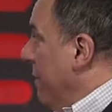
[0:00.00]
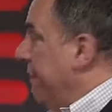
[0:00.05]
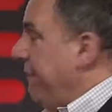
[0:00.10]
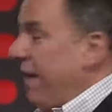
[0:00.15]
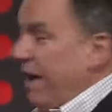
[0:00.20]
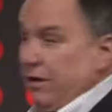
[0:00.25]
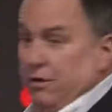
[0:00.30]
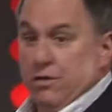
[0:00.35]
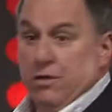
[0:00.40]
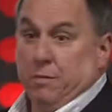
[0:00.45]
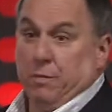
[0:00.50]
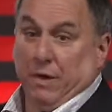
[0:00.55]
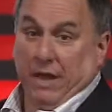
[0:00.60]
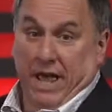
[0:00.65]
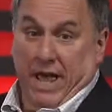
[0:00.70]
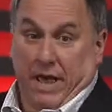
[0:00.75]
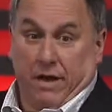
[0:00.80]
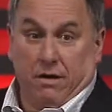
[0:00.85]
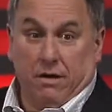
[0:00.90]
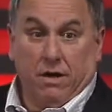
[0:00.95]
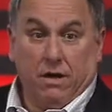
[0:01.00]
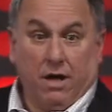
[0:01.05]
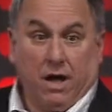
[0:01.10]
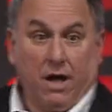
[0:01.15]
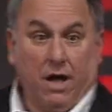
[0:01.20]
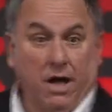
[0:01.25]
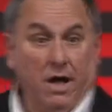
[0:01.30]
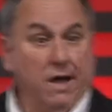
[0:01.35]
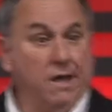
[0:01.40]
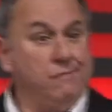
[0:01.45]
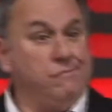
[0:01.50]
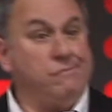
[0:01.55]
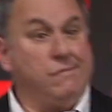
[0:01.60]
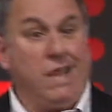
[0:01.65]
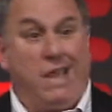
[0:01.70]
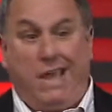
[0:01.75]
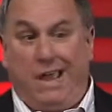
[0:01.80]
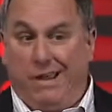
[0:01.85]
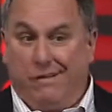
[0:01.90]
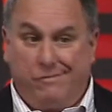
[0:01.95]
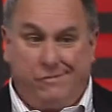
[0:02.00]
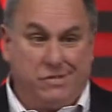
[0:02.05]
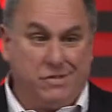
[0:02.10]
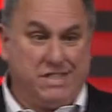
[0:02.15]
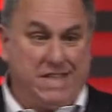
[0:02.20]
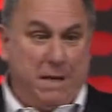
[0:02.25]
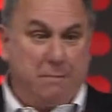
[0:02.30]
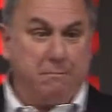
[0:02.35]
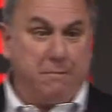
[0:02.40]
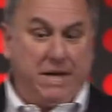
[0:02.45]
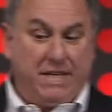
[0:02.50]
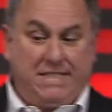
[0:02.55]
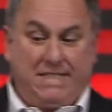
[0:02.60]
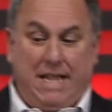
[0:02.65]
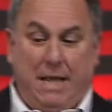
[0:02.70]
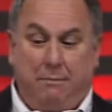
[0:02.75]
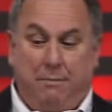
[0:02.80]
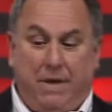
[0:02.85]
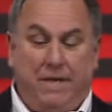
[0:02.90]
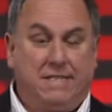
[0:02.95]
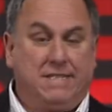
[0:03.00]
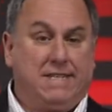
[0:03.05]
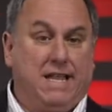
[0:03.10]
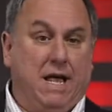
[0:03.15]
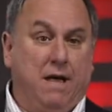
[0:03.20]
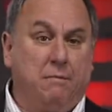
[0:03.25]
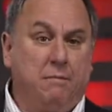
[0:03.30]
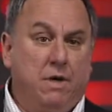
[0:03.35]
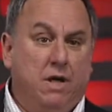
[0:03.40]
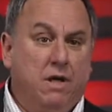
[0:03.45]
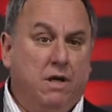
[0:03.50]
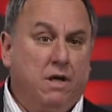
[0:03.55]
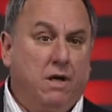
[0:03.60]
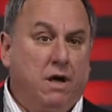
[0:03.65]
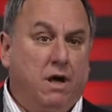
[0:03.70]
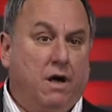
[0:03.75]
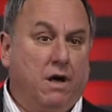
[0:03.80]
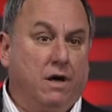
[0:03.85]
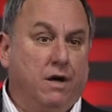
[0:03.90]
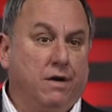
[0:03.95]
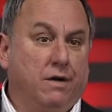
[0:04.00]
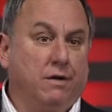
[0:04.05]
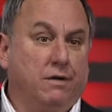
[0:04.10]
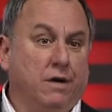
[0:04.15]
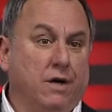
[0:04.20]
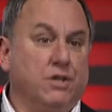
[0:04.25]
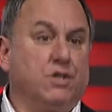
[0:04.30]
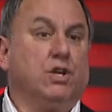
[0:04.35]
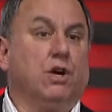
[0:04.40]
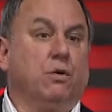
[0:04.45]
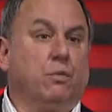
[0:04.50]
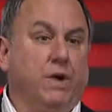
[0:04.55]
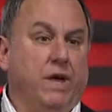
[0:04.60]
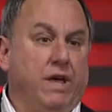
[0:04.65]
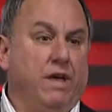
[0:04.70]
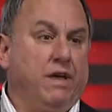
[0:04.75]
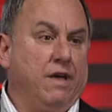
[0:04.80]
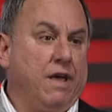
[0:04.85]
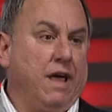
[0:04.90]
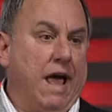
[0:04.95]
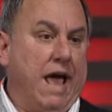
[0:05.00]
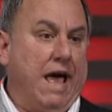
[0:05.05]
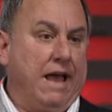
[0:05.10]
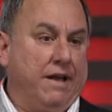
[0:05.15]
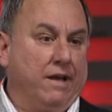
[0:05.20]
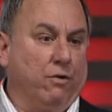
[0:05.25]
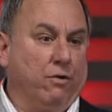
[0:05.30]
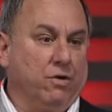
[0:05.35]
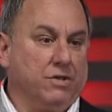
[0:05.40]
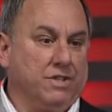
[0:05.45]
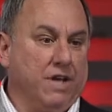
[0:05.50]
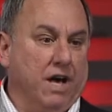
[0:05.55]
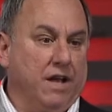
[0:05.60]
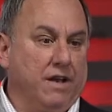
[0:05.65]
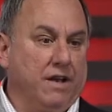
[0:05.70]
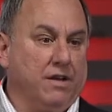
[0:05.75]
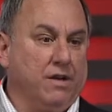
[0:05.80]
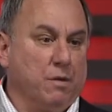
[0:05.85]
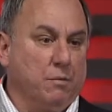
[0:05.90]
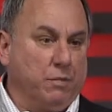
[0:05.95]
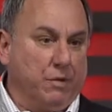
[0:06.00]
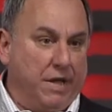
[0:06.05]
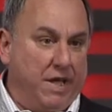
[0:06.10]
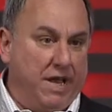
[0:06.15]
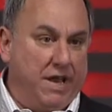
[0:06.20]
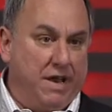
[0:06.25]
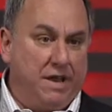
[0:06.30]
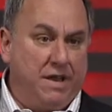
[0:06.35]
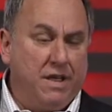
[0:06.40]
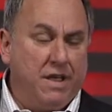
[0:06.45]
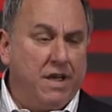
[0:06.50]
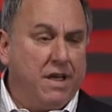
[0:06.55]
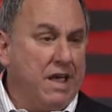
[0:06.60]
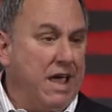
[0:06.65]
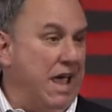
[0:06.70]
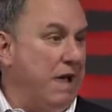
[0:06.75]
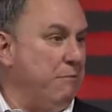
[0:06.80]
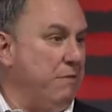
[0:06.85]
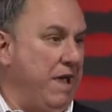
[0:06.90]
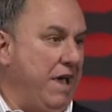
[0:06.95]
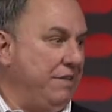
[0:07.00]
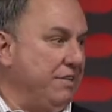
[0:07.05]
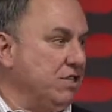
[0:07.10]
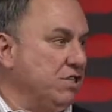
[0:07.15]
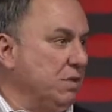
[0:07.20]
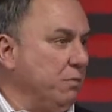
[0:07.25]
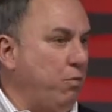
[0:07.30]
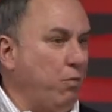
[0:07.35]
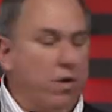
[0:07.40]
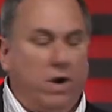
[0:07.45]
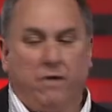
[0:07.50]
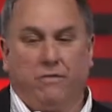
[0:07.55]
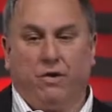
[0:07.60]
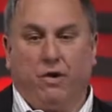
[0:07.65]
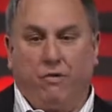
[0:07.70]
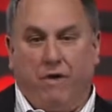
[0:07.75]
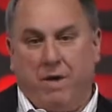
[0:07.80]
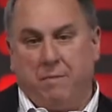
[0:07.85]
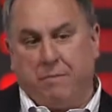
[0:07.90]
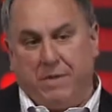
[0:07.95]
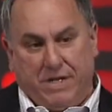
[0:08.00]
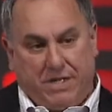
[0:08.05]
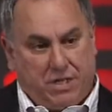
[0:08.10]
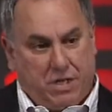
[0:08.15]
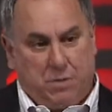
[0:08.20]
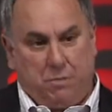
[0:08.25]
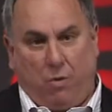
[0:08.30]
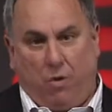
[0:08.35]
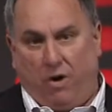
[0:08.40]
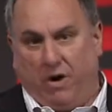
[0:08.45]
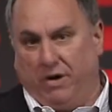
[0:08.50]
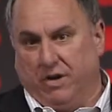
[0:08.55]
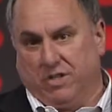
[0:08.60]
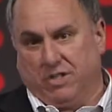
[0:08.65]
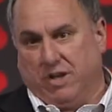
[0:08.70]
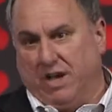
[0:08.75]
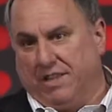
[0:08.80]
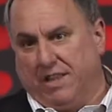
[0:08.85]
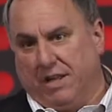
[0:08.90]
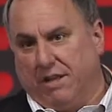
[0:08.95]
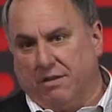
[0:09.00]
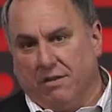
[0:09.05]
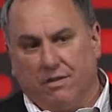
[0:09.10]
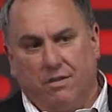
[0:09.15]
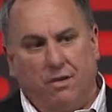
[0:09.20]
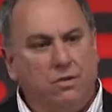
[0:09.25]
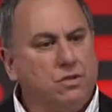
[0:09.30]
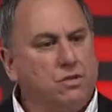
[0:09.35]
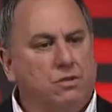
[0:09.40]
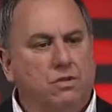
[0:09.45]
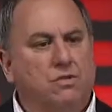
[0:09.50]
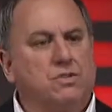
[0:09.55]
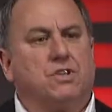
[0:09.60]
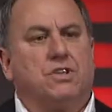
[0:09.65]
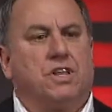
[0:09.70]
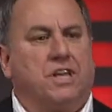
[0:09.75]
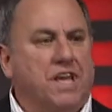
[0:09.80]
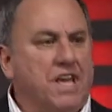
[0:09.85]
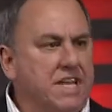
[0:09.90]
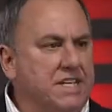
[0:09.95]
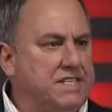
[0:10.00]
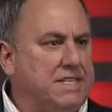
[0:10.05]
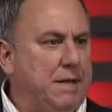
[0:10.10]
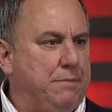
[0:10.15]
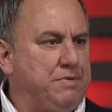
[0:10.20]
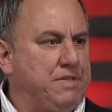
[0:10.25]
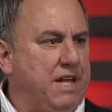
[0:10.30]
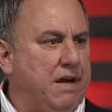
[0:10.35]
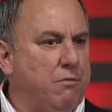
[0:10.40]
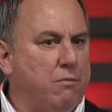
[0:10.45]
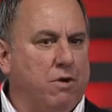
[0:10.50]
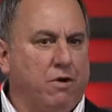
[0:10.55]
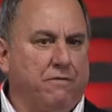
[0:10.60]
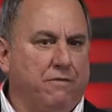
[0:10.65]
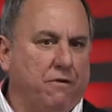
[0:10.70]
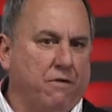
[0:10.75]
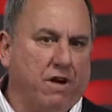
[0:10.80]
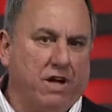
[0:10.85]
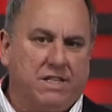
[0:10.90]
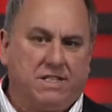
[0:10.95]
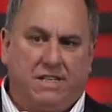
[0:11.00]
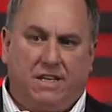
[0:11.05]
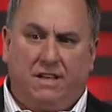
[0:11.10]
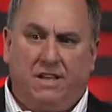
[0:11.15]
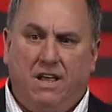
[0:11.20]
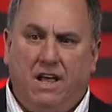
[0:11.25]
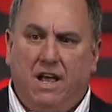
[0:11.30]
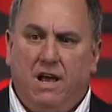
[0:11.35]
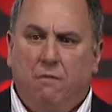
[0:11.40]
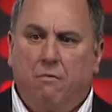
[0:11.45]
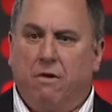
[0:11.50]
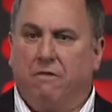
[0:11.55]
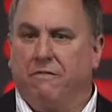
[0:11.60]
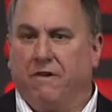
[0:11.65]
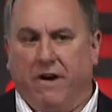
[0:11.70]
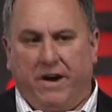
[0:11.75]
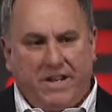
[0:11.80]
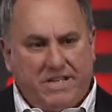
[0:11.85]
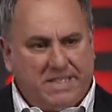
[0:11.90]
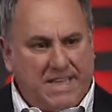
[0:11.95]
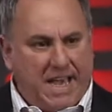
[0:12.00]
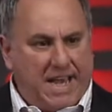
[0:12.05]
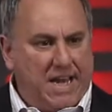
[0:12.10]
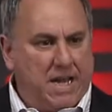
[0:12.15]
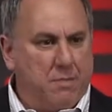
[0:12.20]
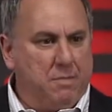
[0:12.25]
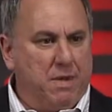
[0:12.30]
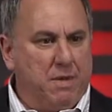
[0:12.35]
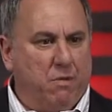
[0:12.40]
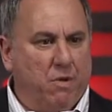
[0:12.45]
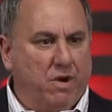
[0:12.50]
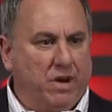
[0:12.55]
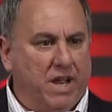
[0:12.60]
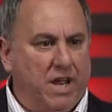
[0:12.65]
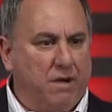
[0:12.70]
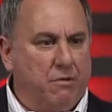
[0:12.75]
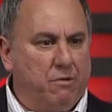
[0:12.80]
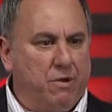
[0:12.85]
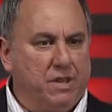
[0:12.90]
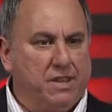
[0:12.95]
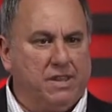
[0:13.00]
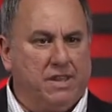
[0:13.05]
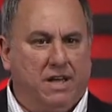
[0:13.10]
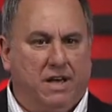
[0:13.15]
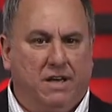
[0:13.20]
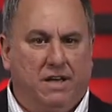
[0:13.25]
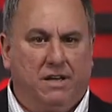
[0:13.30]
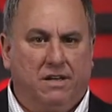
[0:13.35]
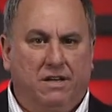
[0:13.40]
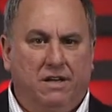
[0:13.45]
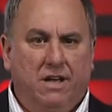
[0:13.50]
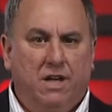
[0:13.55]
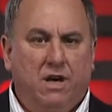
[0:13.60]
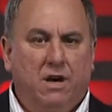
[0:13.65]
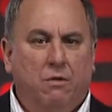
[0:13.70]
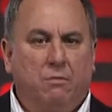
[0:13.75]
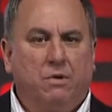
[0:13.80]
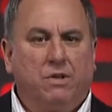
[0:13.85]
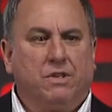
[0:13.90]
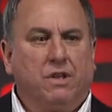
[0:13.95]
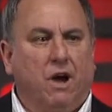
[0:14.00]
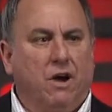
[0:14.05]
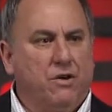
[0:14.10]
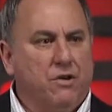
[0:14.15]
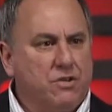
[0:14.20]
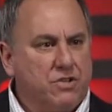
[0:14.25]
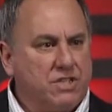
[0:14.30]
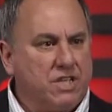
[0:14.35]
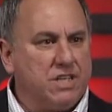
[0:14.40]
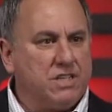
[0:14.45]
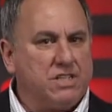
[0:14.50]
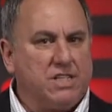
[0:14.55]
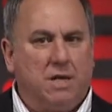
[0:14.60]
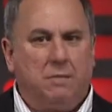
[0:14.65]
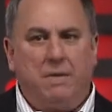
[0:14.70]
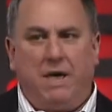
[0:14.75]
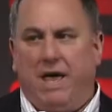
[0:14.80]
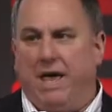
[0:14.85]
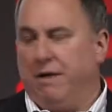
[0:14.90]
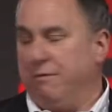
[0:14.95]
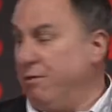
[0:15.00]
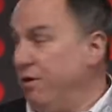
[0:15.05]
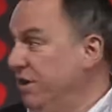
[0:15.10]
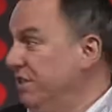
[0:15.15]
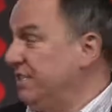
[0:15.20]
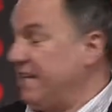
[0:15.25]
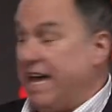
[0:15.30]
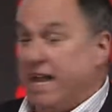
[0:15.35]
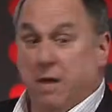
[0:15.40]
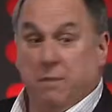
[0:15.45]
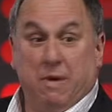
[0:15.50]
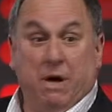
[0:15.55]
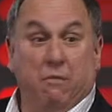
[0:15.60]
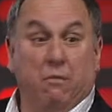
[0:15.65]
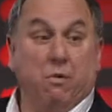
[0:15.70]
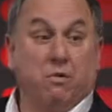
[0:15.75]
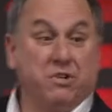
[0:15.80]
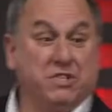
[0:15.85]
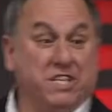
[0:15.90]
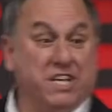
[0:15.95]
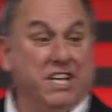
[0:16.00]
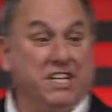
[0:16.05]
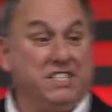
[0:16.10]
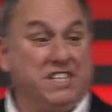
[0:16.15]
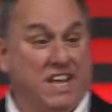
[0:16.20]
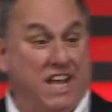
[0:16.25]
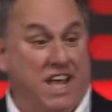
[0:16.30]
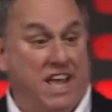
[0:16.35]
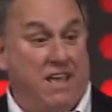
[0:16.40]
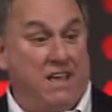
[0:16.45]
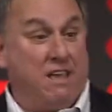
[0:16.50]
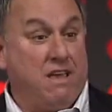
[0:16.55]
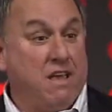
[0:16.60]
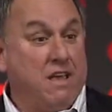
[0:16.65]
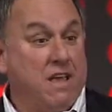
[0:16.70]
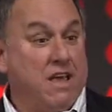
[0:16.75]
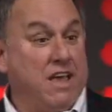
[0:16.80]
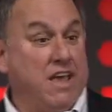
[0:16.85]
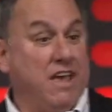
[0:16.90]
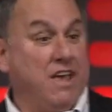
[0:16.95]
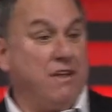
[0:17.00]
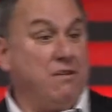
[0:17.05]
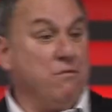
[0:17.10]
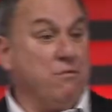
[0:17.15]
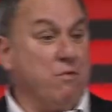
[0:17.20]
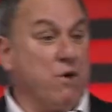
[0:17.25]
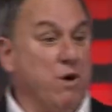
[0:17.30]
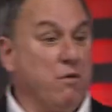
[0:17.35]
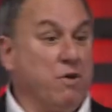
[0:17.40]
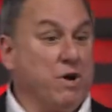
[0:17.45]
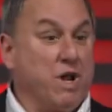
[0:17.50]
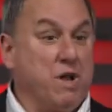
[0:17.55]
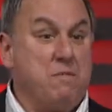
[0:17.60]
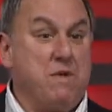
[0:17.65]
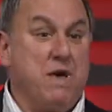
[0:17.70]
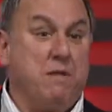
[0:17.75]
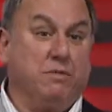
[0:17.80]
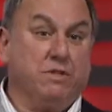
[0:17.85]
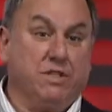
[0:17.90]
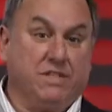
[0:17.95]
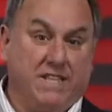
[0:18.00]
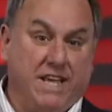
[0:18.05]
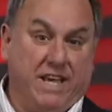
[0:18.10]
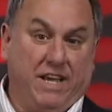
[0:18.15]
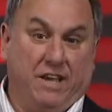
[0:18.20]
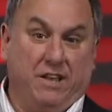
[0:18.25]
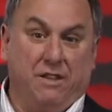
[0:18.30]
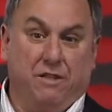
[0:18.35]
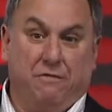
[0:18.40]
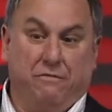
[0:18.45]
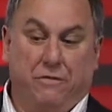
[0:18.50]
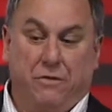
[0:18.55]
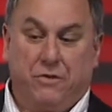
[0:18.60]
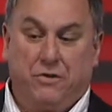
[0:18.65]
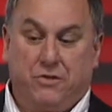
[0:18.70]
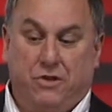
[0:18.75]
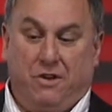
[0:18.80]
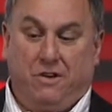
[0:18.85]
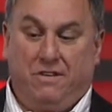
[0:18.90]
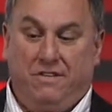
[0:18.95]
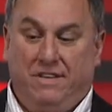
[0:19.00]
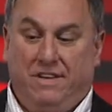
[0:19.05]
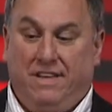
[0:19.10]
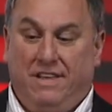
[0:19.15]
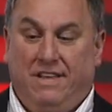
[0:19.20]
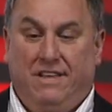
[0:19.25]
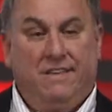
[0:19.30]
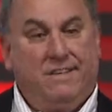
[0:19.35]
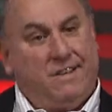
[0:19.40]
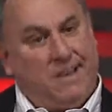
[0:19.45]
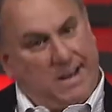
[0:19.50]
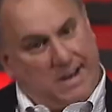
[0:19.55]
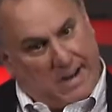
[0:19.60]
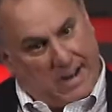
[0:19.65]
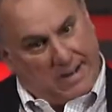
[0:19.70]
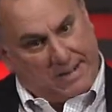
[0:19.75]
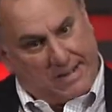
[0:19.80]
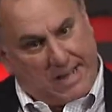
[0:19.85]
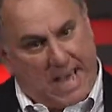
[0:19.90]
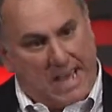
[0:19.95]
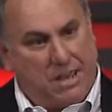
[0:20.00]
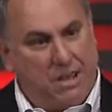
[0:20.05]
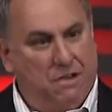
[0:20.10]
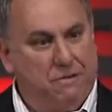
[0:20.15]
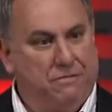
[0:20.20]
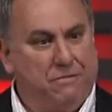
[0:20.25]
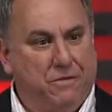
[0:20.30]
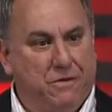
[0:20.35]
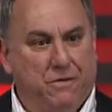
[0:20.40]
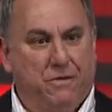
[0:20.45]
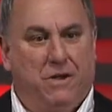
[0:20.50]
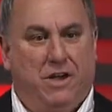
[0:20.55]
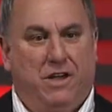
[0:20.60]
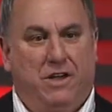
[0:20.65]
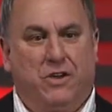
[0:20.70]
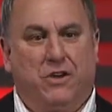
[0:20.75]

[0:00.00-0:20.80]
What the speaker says: we followed the plan step by step by step until we had it all done and completed, and we had the support of a great business partner. So I think those are the key steps that work for us, and we're very excited to be working with our new system, and we're excited about what we're seeing today and where we're going to be able to take it in the future. And I thank you for